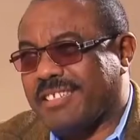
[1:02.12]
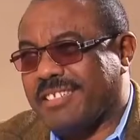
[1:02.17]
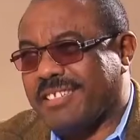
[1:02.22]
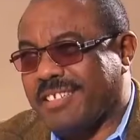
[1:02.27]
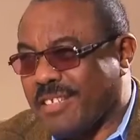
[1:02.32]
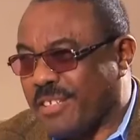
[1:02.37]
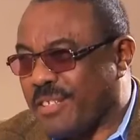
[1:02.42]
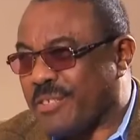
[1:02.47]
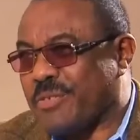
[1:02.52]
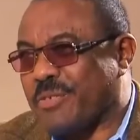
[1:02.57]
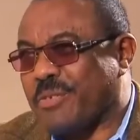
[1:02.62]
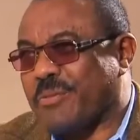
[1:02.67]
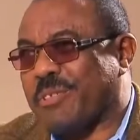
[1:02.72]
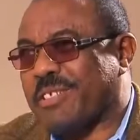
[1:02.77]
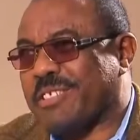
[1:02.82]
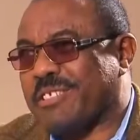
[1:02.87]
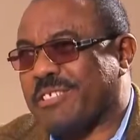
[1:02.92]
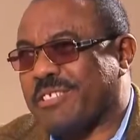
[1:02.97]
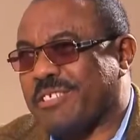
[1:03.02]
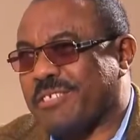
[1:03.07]
Thank you so
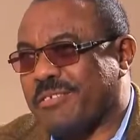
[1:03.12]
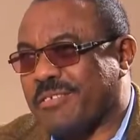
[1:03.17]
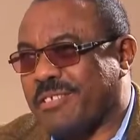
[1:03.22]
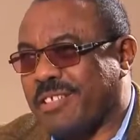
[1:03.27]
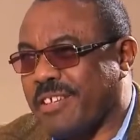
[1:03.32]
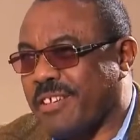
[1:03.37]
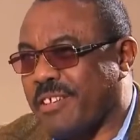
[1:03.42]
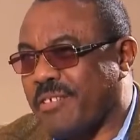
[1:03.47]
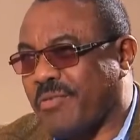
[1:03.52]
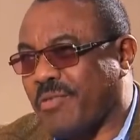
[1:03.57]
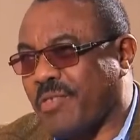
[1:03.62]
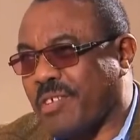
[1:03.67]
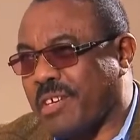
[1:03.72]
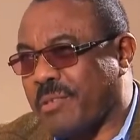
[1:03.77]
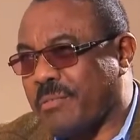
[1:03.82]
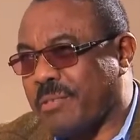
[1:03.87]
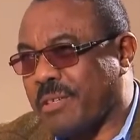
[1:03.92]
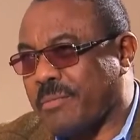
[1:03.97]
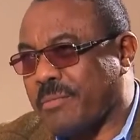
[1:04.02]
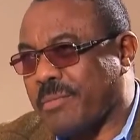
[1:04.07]
much. Thank you for
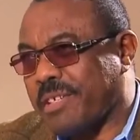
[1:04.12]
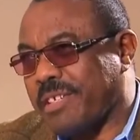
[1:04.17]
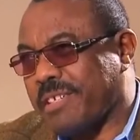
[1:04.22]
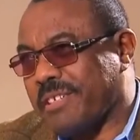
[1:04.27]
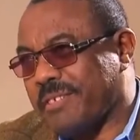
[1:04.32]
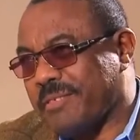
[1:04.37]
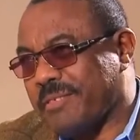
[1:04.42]
having me.